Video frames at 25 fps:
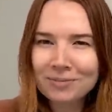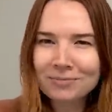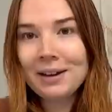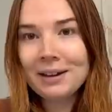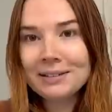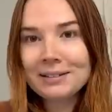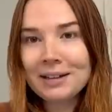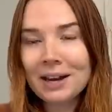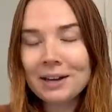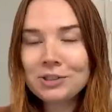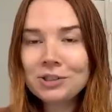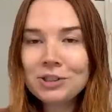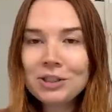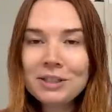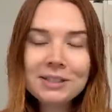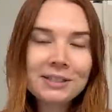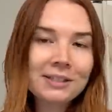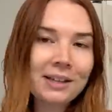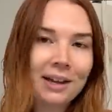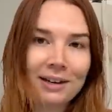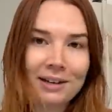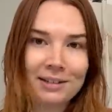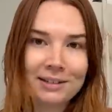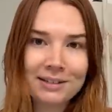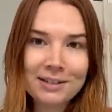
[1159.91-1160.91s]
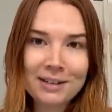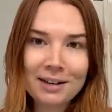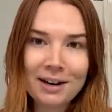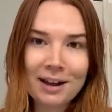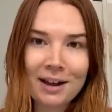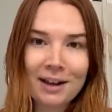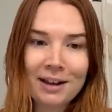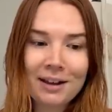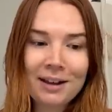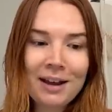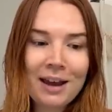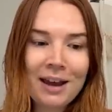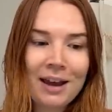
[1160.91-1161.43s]
It's actually sunny
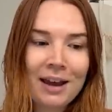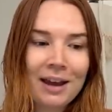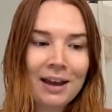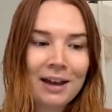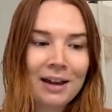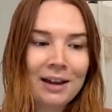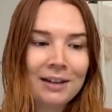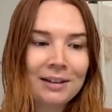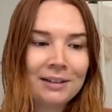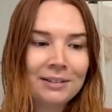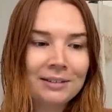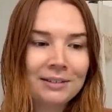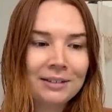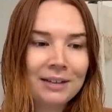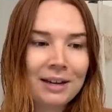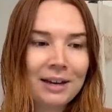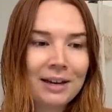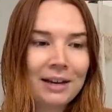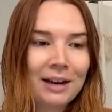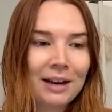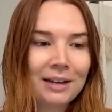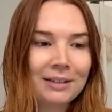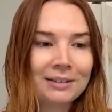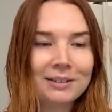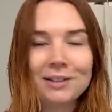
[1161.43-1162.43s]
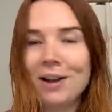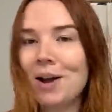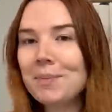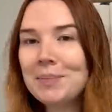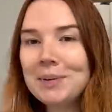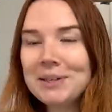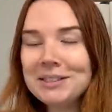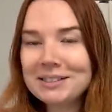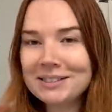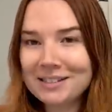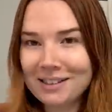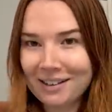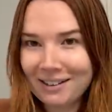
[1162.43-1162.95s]
today and it has not
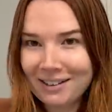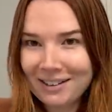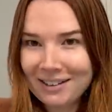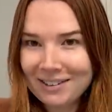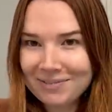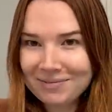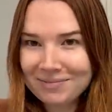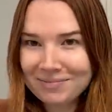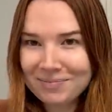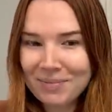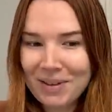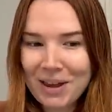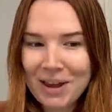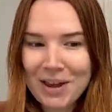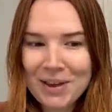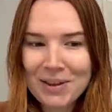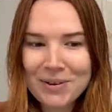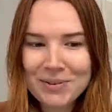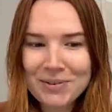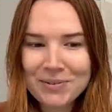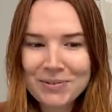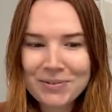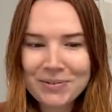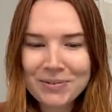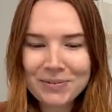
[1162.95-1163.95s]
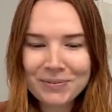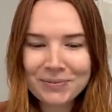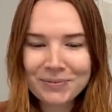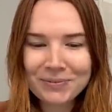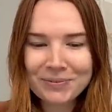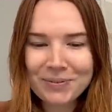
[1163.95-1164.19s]
been sunny in